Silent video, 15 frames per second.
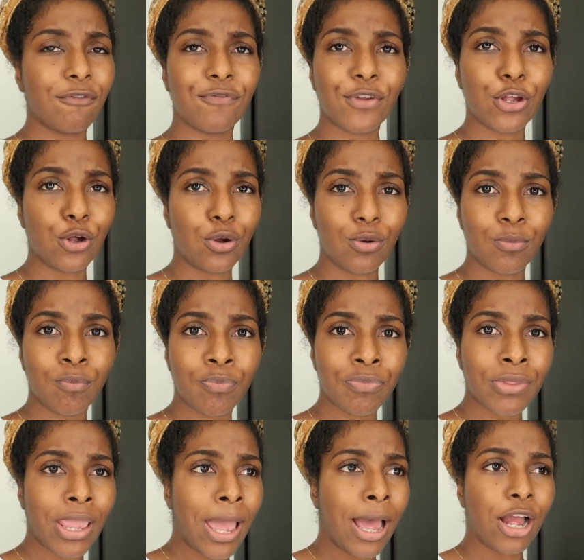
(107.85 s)
I feel
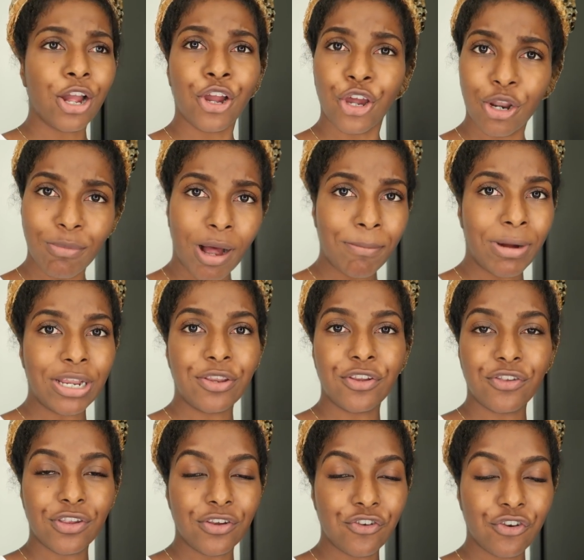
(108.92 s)
good about my
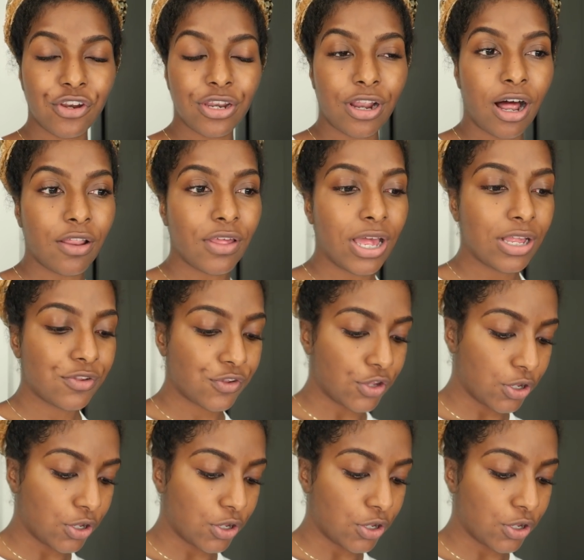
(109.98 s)
decision and all that.